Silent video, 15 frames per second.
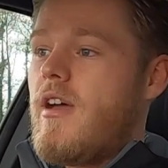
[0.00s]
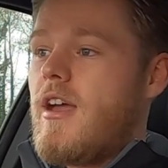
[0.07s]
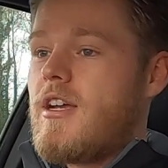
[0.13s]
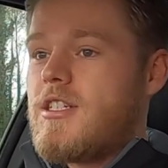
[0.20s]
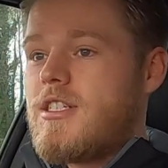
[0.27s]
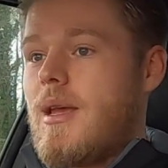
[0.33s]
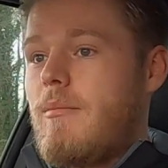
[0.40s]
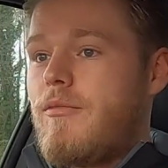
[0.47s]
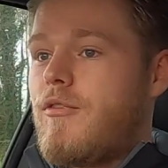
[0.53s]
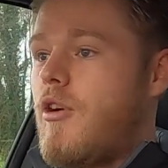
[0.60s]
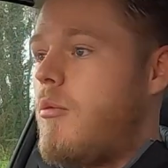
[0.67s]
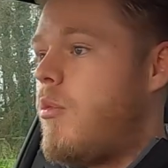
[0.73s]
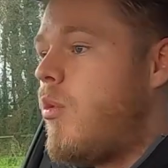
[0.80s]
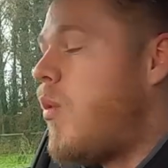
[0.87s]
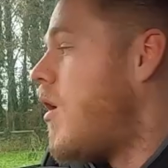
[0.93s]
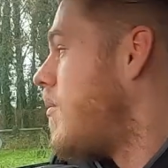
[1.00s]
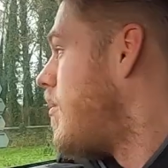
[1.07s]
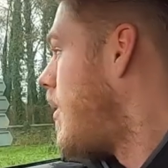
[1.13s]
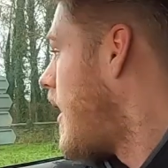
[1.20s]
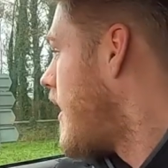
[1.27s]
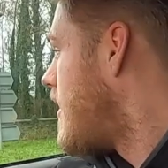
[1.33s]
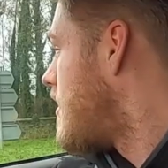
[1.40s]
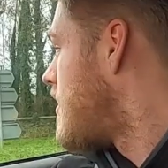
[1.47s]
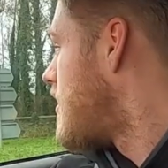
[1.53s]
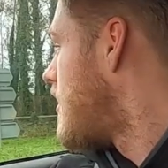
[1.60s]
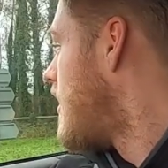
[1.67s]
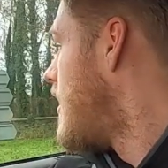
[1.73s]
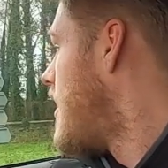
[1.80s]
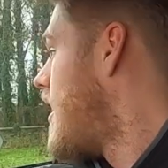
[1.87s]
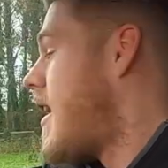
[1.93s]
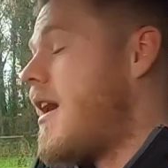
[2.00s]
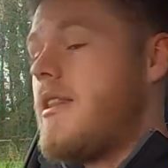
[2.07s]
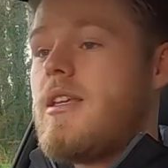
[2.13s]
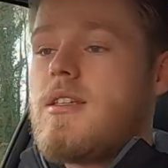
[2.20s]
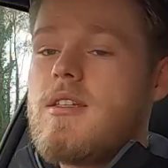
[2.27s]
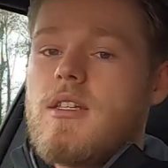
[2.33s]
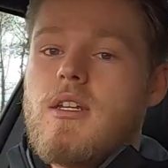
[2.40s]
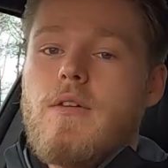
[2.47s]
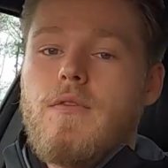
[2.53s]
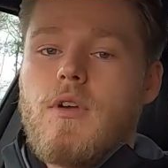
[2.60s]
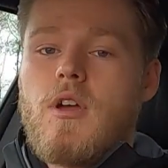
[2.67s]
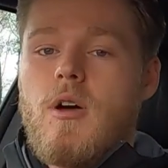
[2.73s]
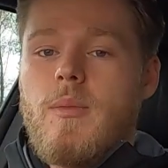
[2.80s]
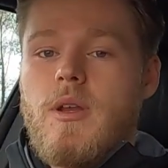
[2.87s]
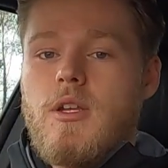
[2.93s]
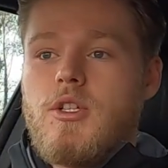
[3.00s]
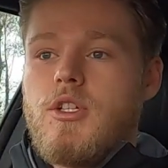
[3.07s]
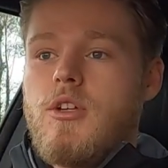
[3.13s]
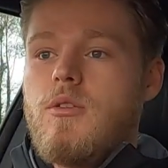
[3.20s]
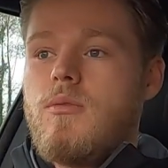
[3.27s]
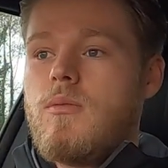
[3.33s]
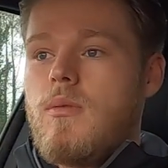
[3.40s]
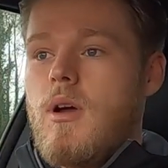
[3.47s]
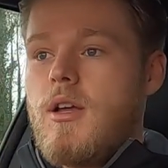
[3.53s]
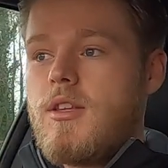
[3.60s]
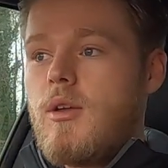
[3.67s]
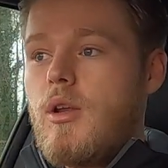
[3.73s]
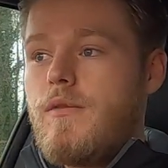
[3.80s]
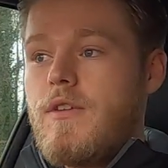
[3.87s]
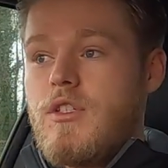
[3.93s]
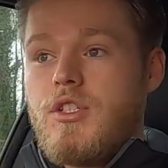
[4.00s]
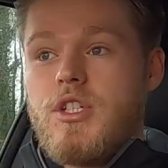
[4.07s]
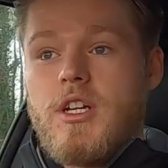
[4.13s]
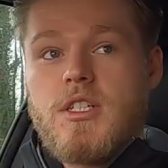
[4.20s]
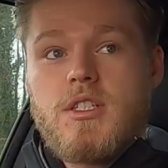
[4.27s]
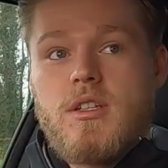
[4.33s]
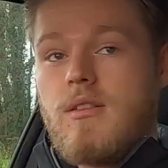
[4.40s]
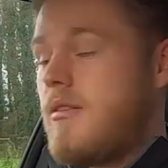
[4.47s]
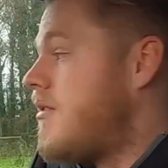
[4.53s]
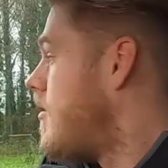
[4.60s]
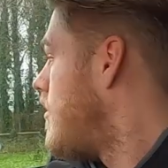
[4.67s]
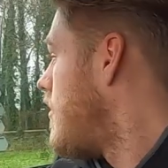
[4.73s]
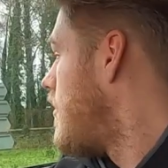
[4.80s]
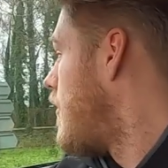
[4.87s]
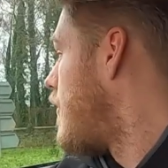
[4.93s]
except from one place. And this is another common issue. I don't know if it's just the